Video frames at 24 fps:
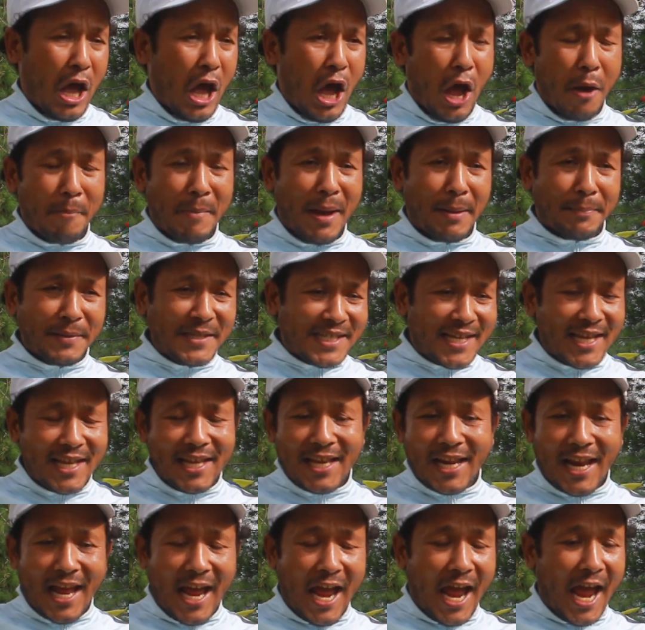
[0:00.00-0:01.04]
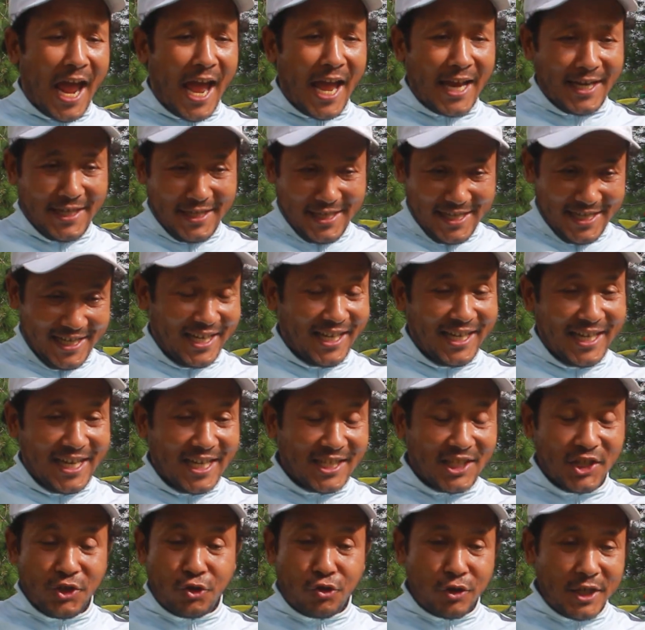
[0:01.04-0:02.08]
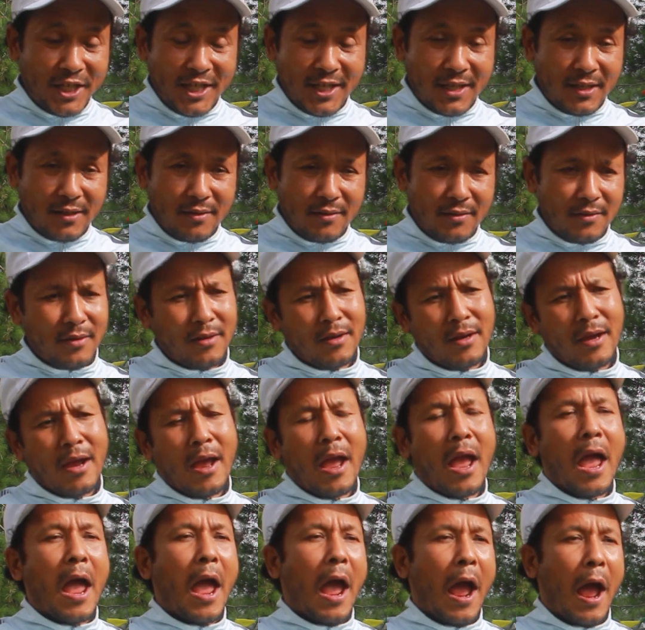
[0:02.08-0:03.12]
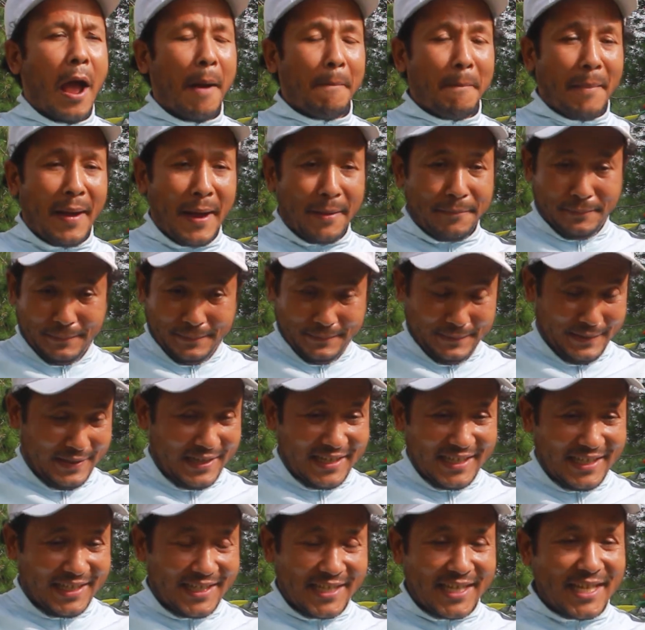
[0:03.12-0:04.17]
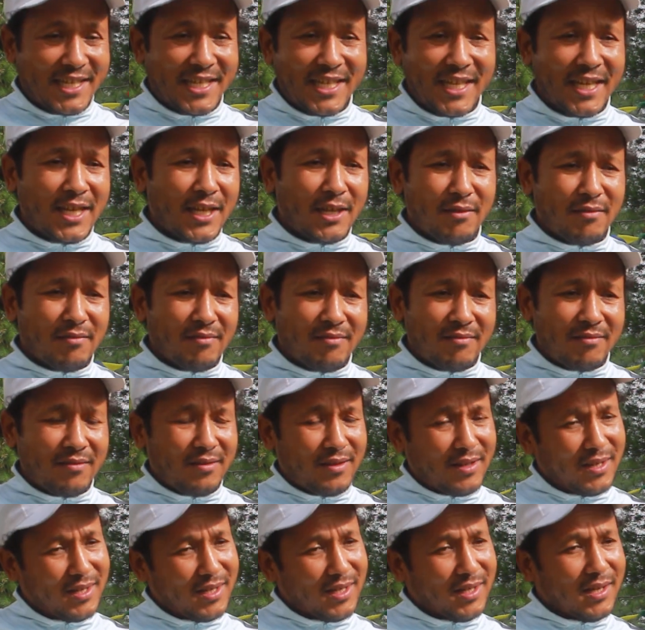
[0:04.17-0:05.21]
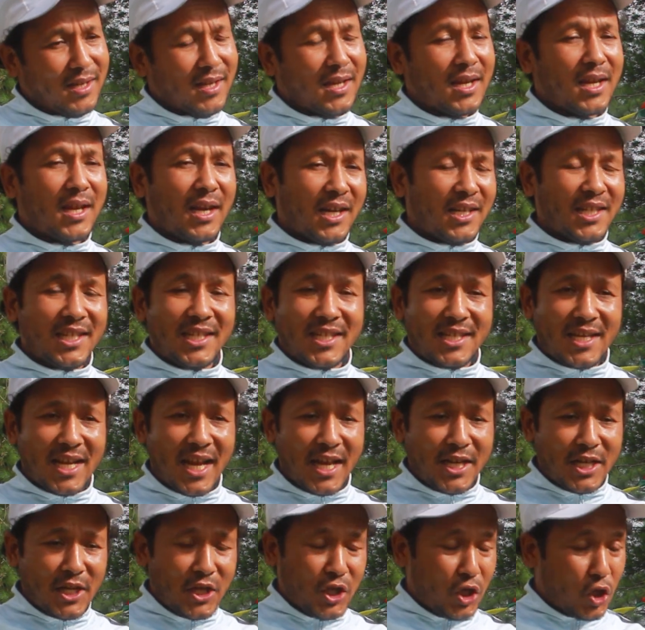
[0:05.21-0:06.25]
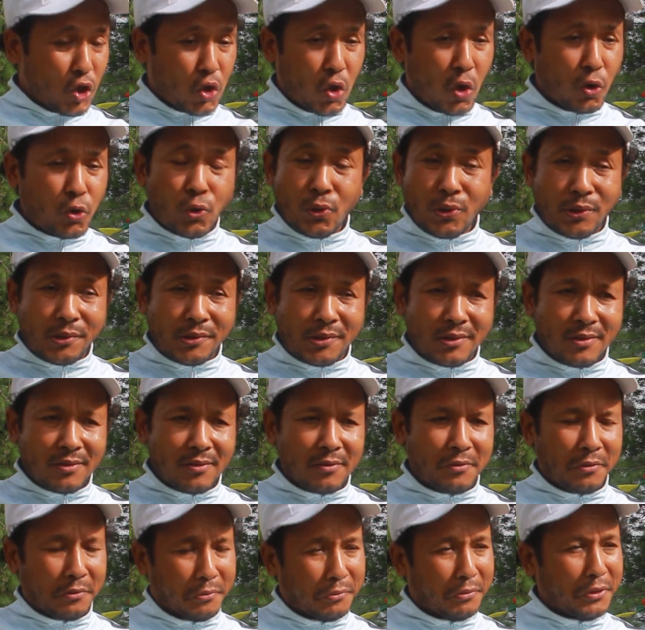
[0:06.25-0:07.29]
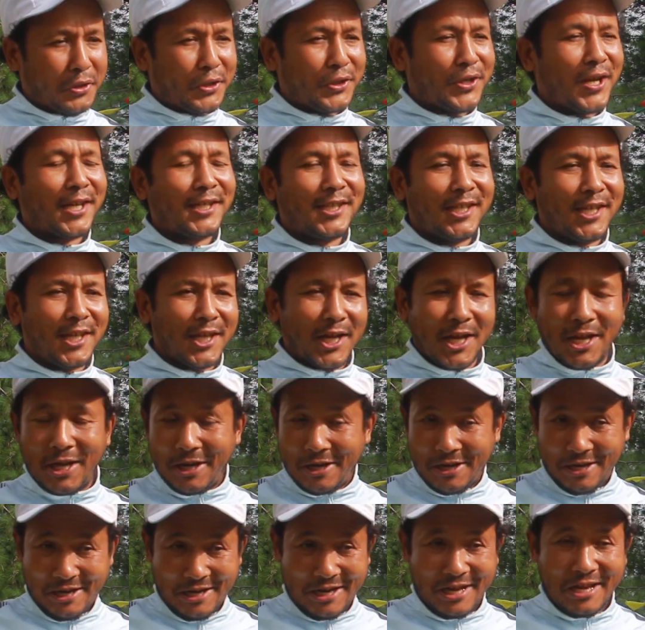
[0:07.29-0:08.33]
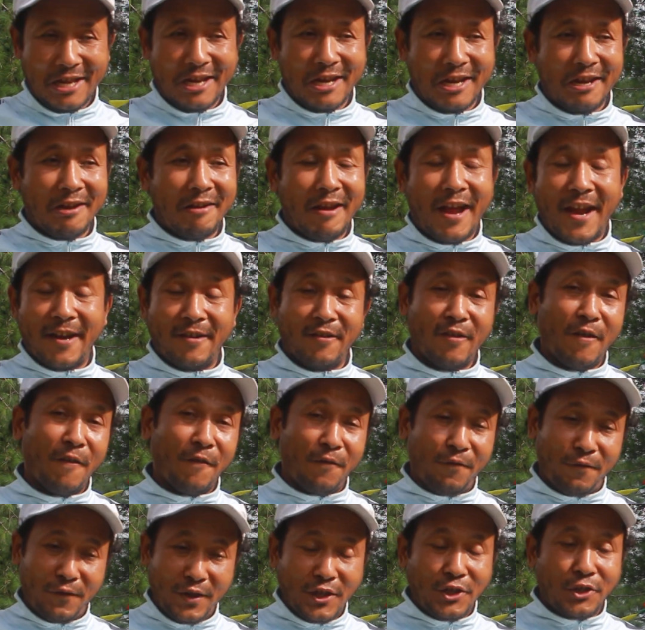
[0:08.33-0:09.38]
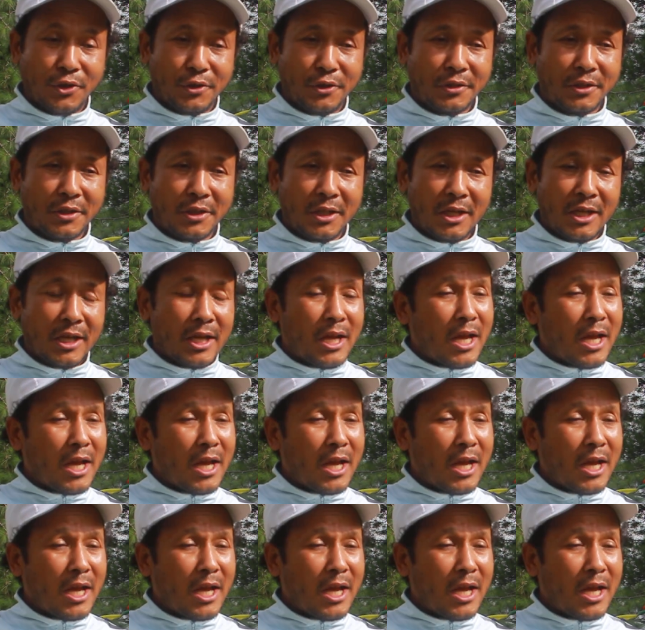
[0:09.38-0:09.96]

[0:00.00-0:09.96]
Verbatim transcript: a map scale and legend reading, a map setting, understanding contours, recognizing land features,